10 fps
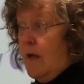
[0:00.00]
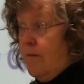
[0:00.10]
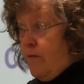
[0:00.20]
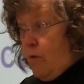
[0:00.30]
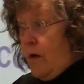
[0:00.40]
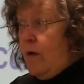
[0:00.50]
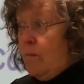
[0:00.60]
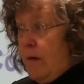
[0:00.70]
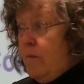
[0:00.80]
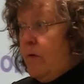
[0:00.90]
If a
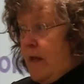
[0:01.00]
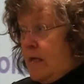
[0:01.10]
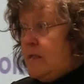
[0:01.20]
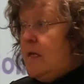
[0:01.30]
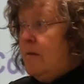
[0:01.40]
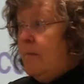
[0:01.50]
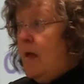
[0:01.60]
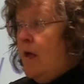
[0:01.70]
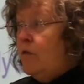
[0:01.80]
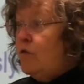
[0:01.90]
critical member of that team.
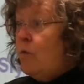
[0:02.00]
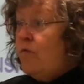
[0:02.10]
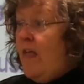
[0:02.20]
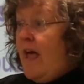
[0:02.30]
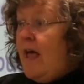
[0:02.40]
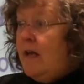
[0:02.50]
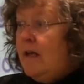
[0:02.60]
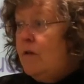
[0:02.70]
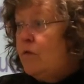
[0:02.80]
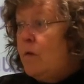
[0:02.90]
So
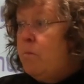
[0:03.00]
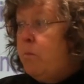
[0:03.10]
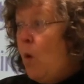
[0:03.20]
that is a